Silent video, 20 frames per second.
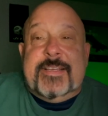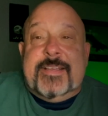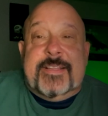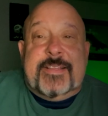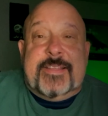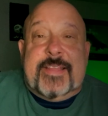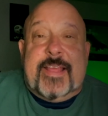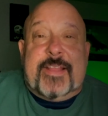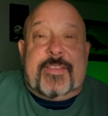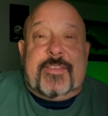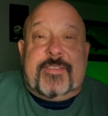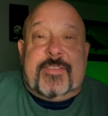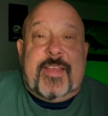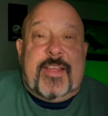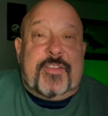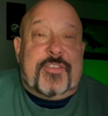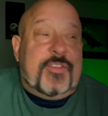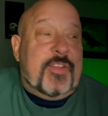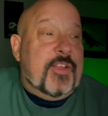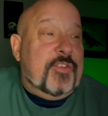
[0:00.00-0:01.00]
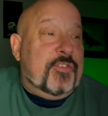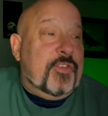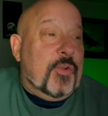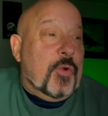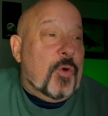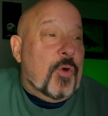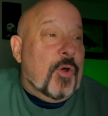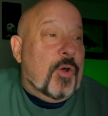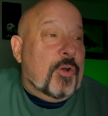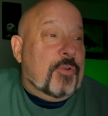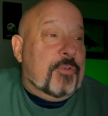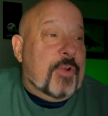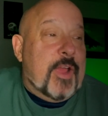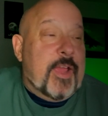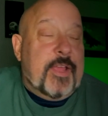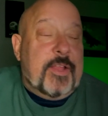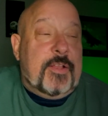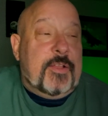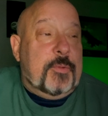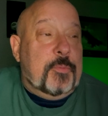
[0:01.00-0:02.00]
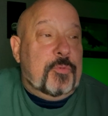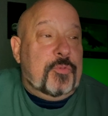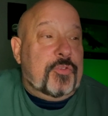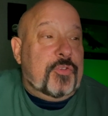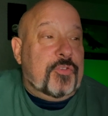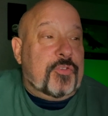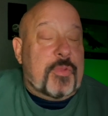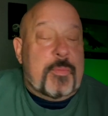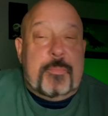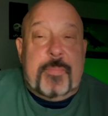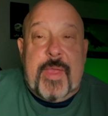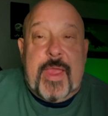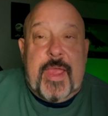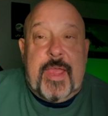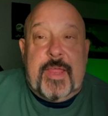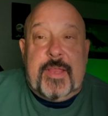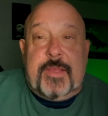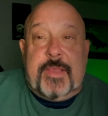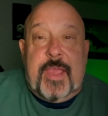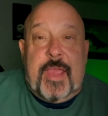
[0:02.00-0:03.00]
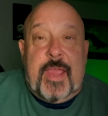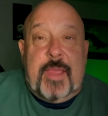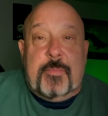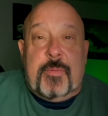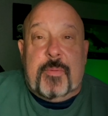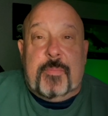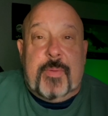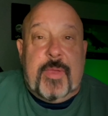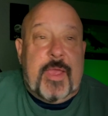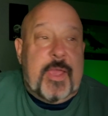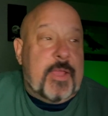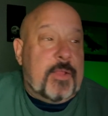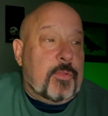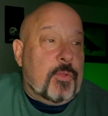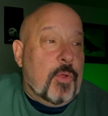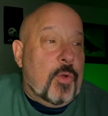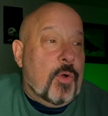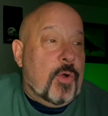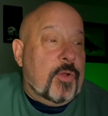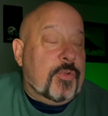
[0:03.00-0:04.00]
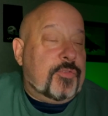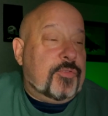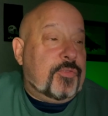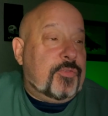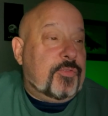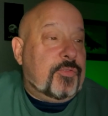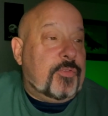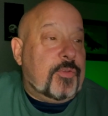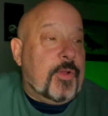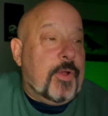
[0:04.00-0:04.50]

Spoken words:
that says it all, right? It was just a bad game, a bad loss.